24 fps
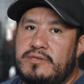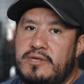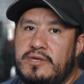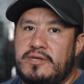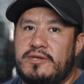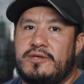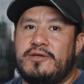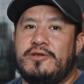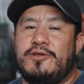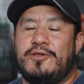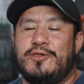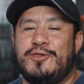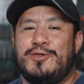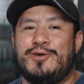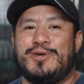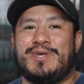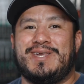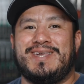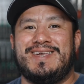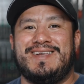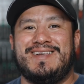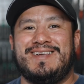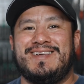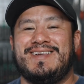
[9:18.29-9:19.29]
you're
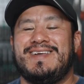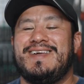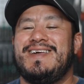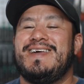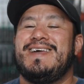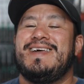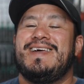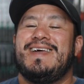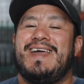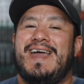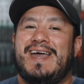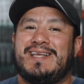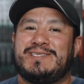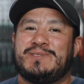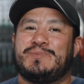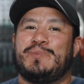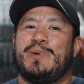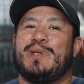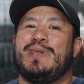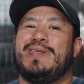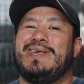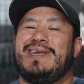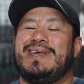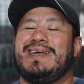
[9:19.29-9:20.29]
looking at
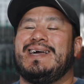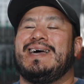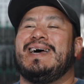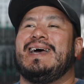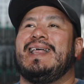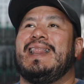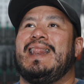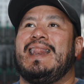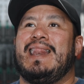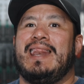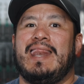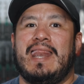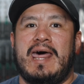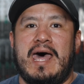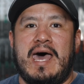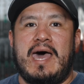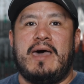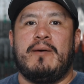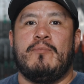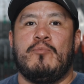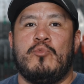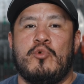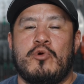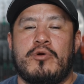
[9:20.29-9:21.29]
spending a
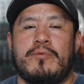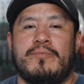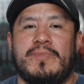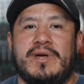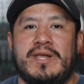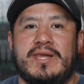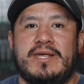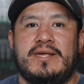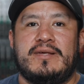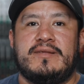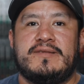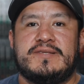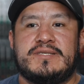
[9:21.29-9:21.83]
lot more money.